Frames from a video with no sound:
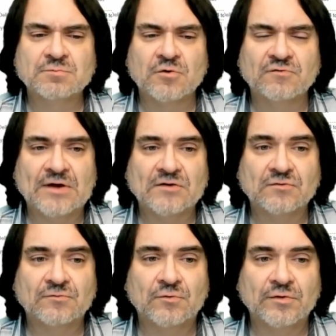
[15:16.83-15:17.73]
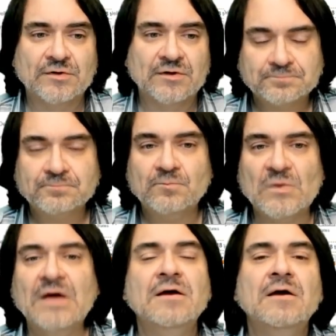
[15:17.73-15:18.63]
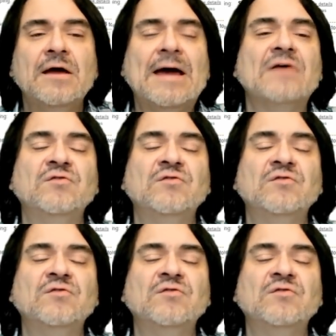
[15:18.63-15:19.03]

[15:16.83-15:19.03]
more fanciful than this. Has